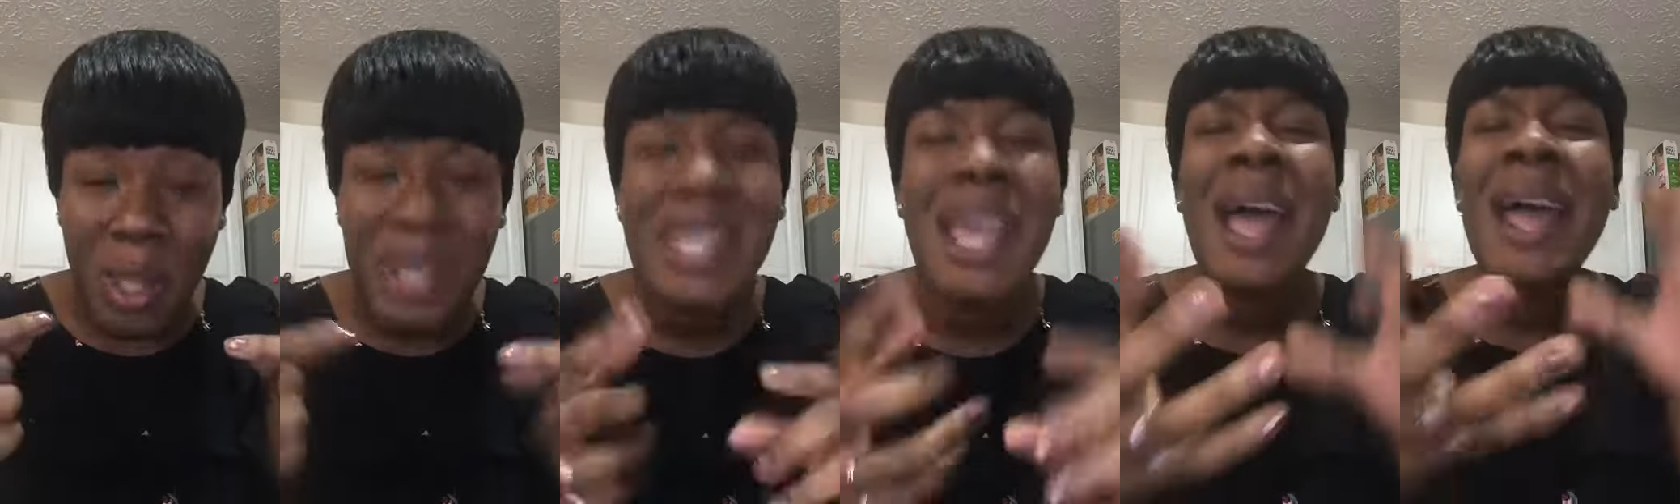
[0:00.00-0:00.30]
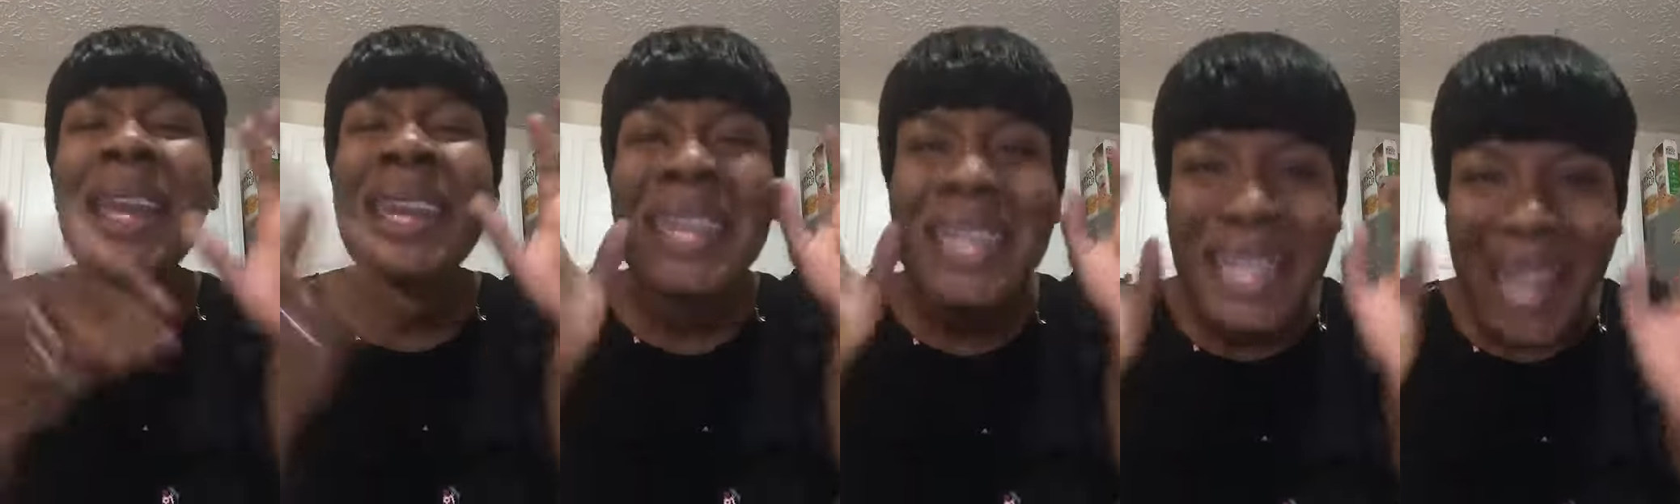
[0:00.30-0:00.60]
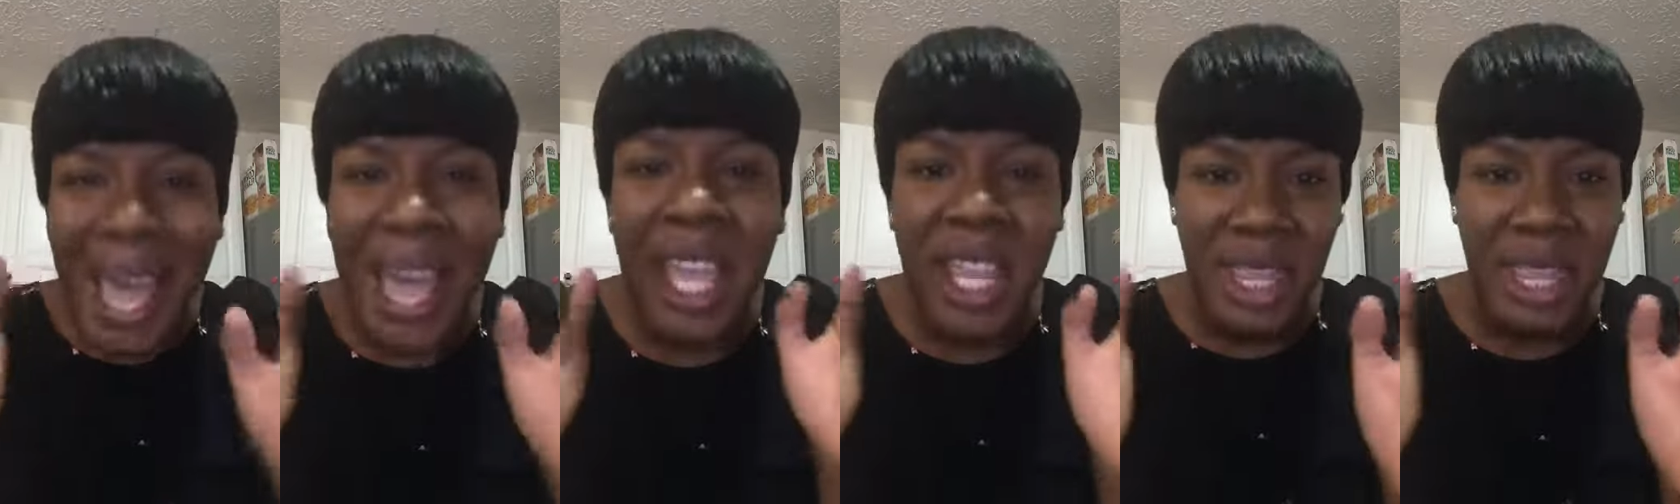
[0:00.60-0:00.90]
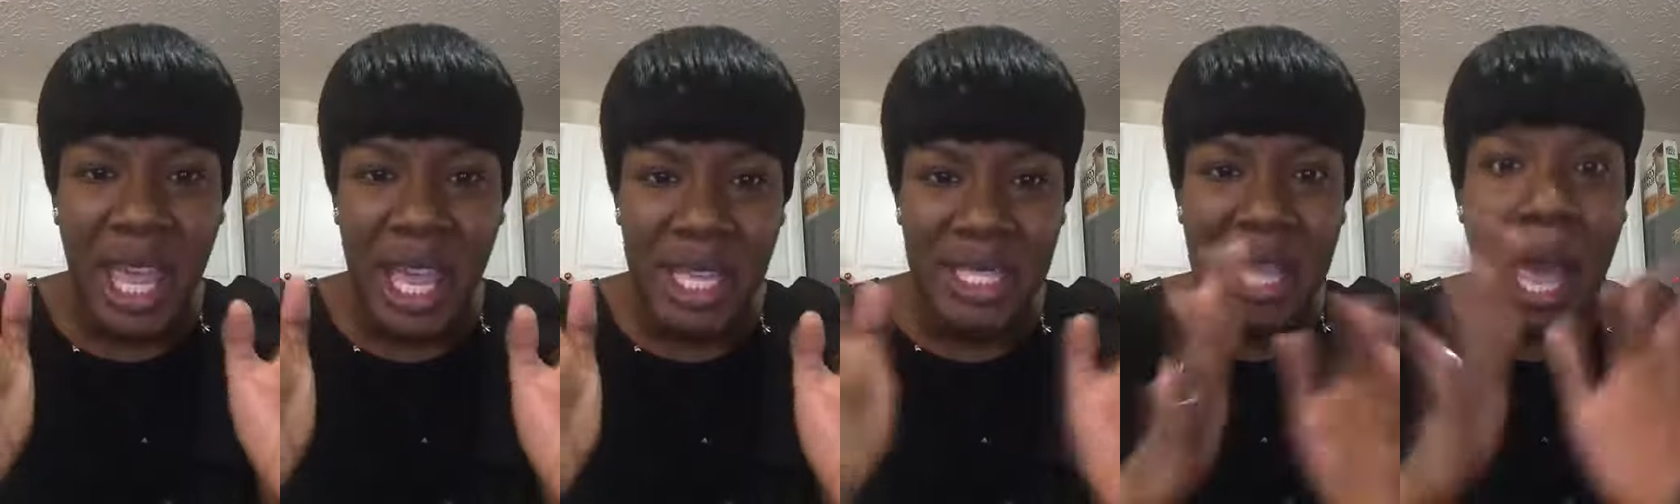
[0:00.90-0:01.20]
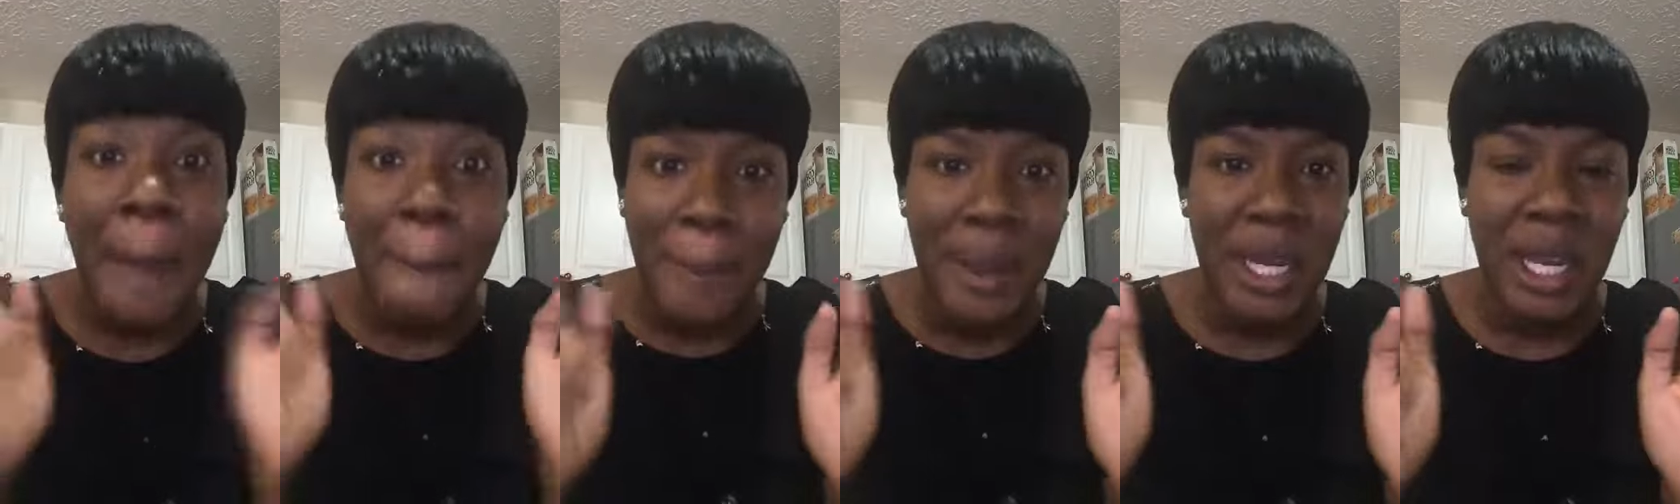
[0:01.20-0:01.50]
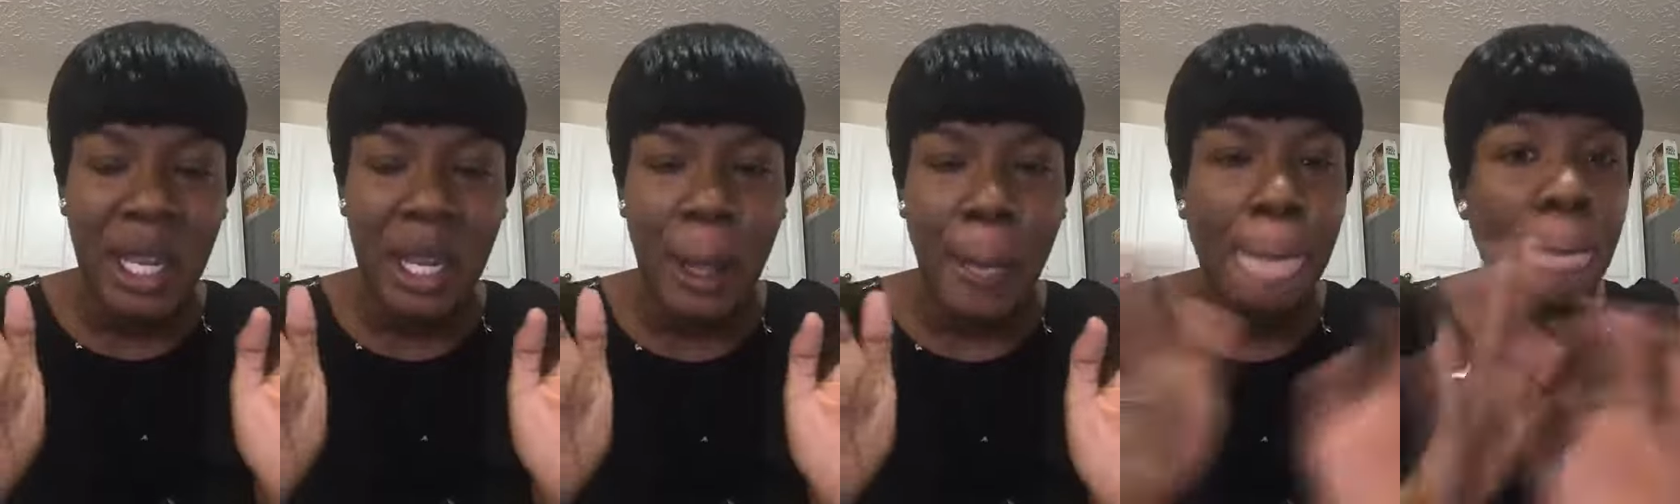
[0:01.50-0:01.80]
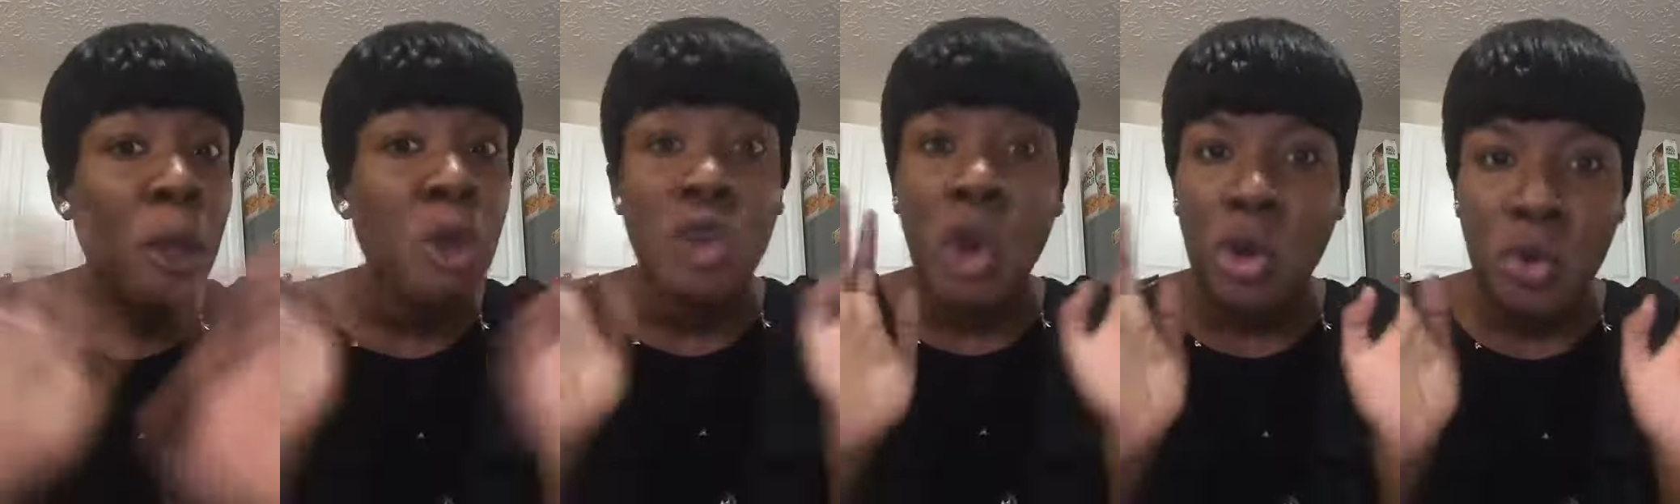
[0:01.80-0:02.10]
there are nine things happening
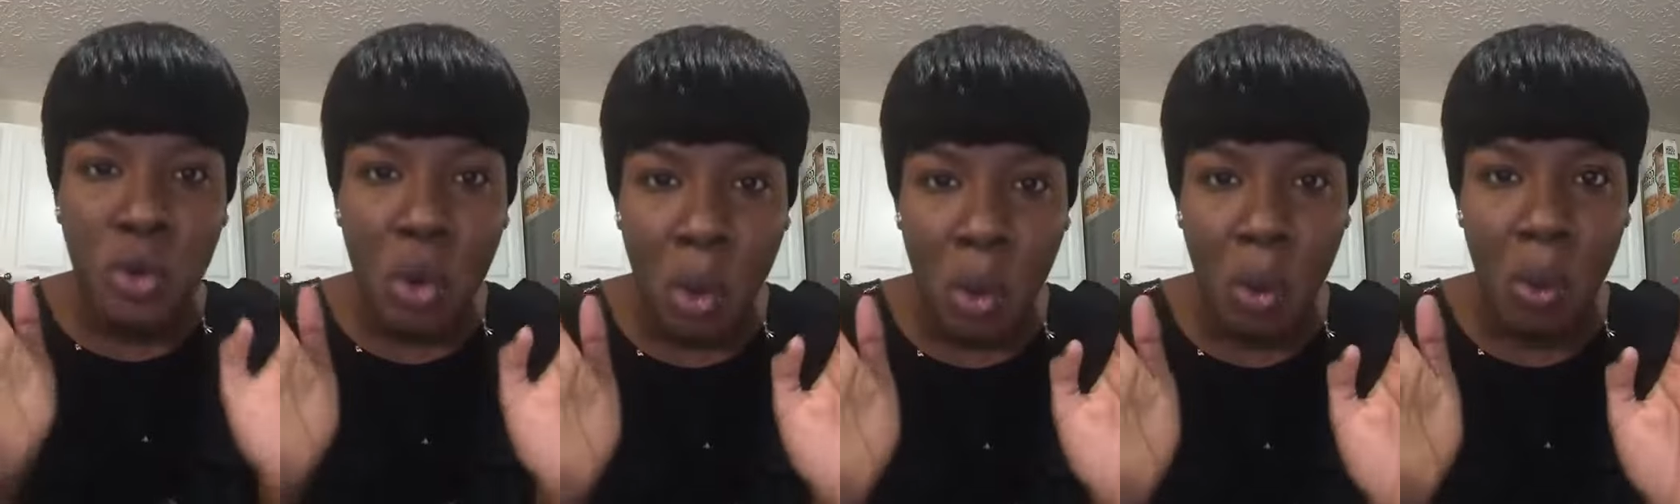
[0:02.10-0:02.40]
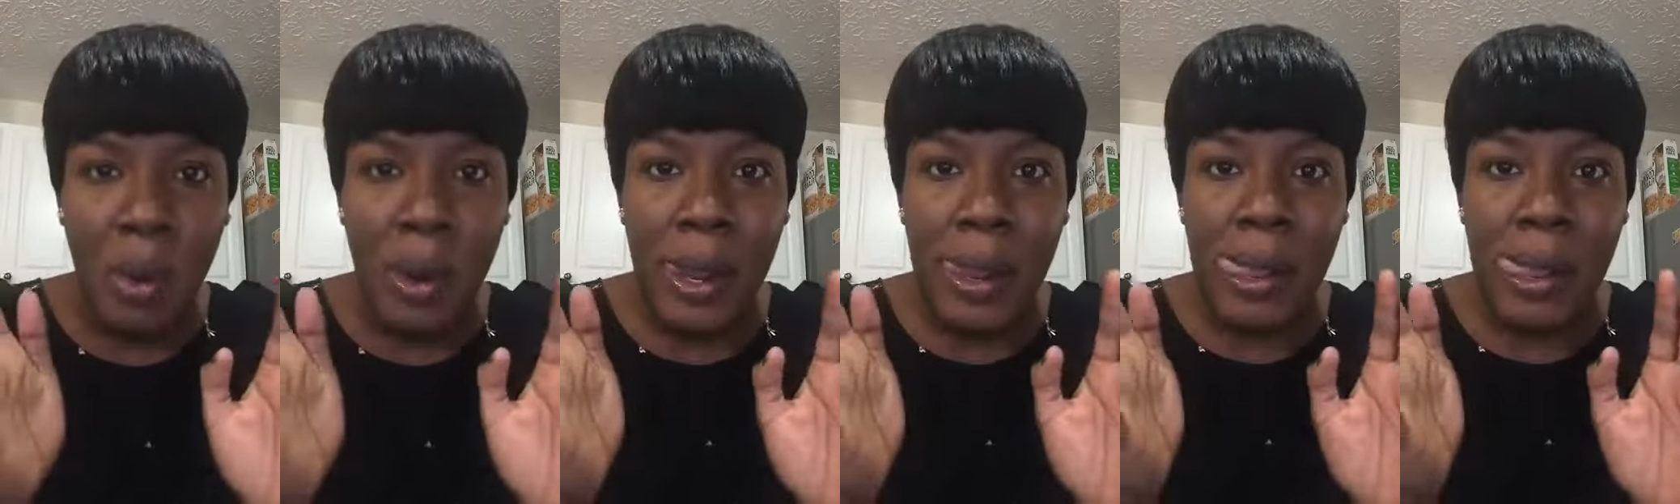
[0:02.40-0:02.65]
you don't know.